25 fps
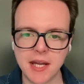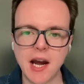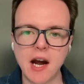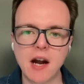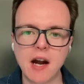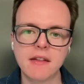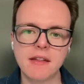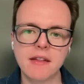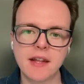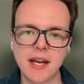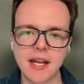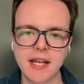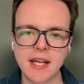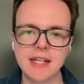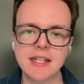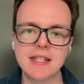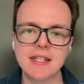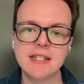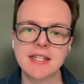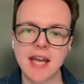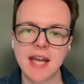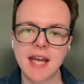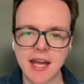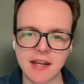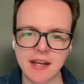Are there any
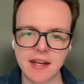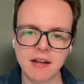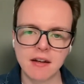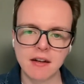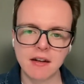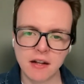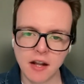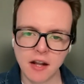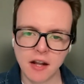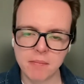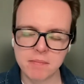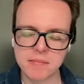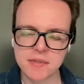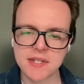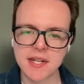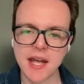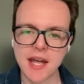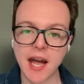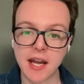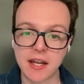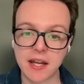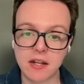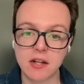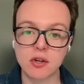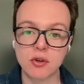tech clubs that
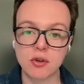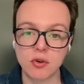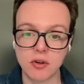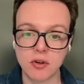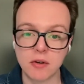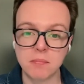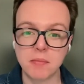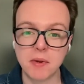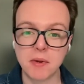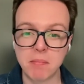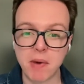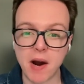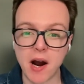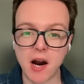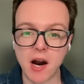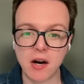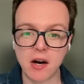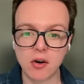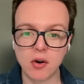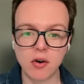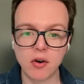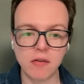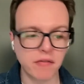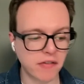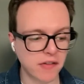I could go and be
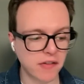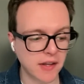part of?